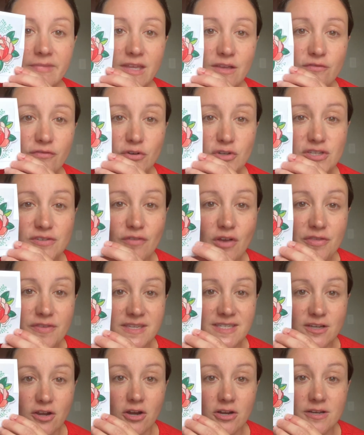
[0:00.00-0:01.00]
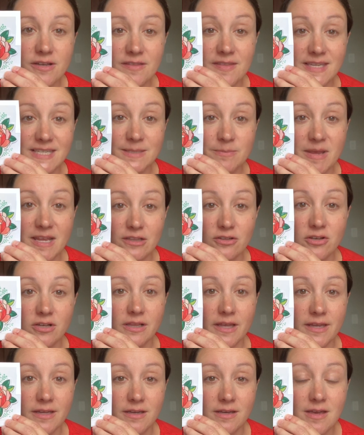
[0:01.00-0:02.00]
first of all, this card, this may look
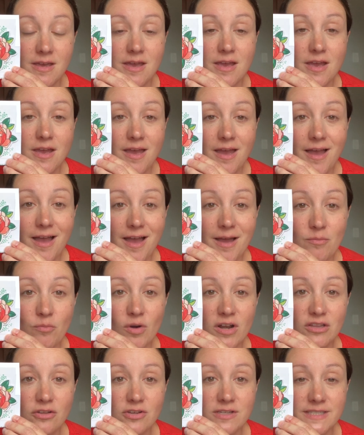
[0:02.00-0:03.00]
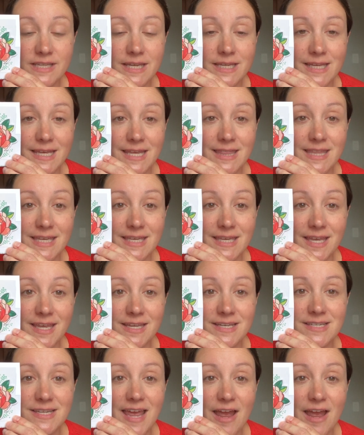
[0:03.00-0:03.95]
like what it looks like in the kit.